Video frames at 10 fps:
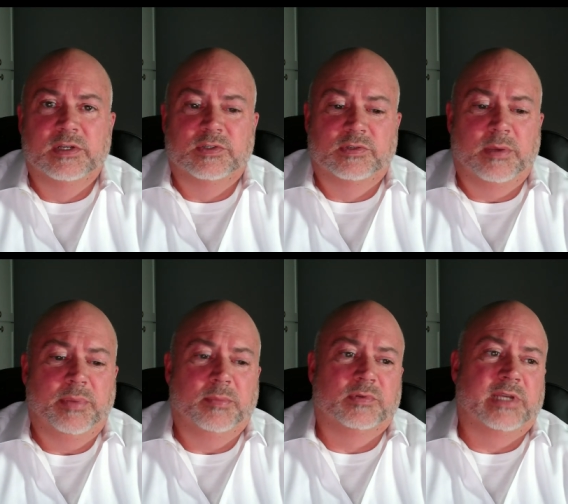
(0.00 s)
So some
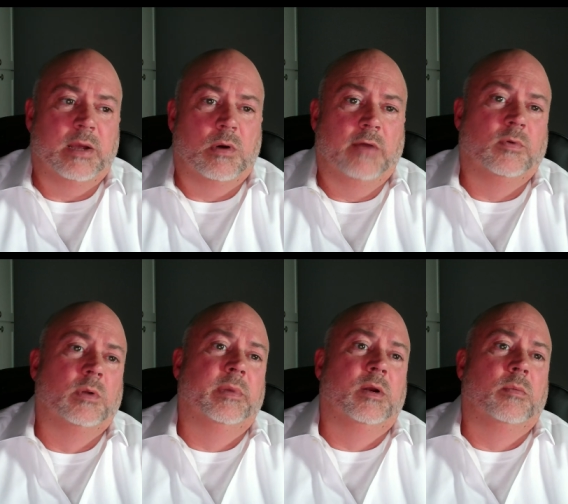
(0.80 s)
people say, well, I've
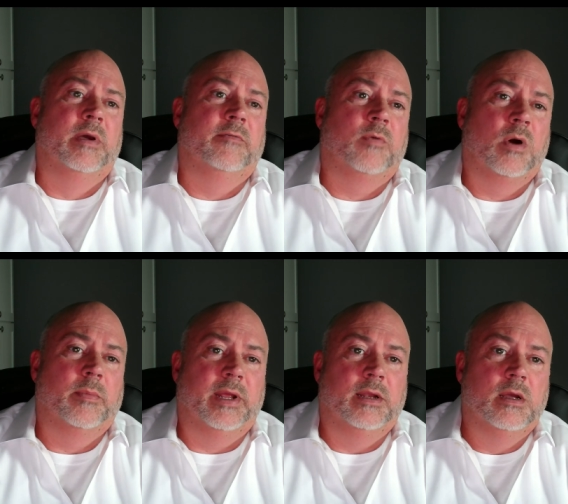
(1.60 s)
only been on
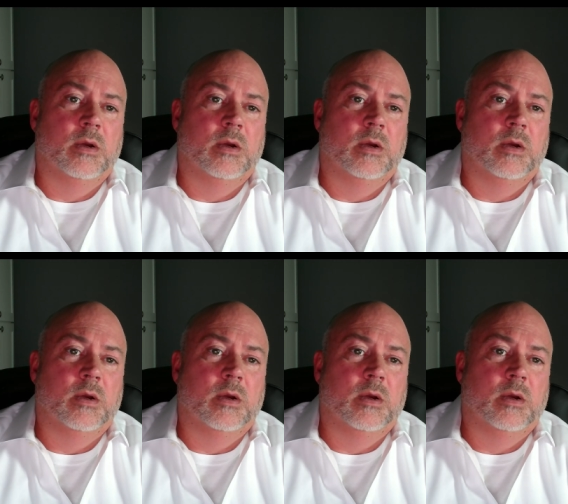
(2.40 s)
metformin.